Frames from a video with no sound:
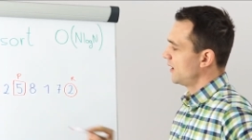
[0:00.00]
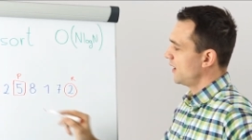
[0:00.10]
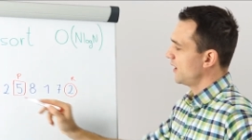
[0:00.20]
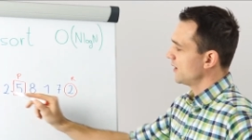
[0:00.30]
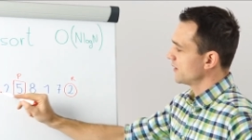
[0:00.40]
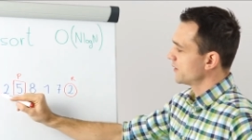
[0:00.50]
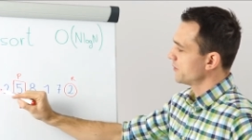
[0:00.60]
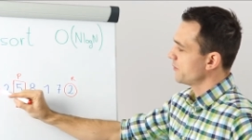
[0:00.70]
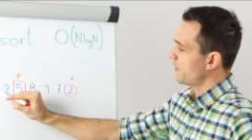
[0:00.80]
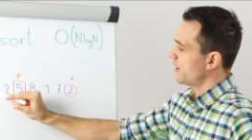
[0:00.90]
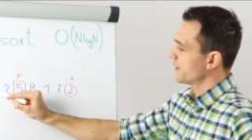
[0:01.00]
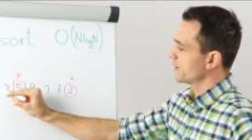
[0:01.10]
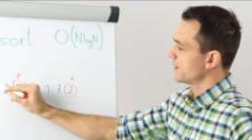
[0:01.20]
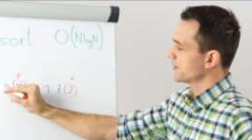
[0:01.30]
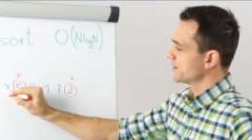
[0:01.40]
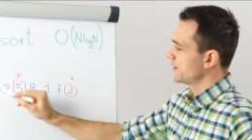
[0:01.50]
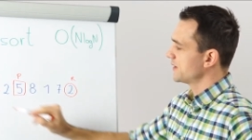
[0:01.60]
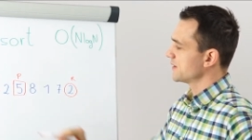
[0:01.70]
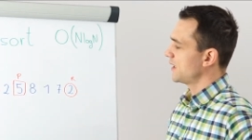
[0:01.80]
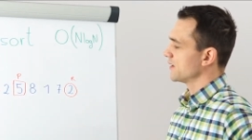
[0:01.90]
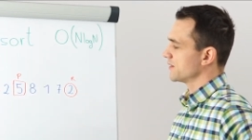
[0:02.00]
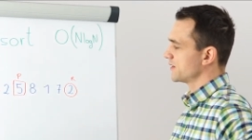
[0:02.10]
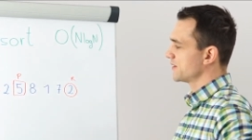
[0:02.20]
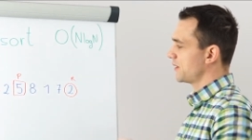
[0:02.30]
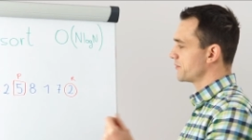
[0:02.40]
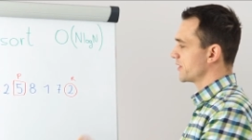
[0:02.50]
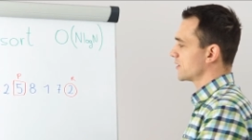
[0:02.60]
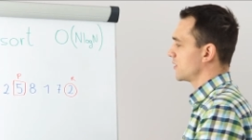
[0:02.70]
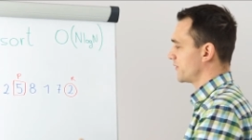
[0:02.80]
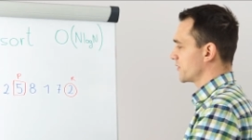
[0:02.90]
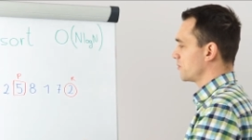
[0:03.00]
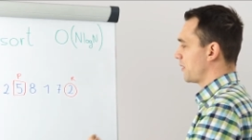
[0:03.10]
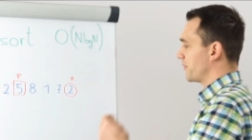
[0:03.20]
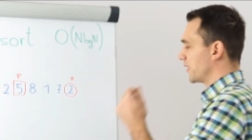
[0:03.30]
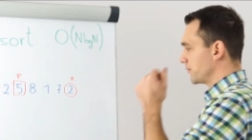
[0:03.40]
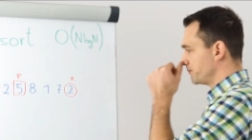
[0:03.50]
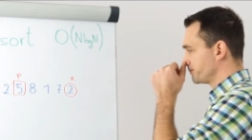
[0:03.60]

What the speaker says: and we mark 6 as a subject of swapping.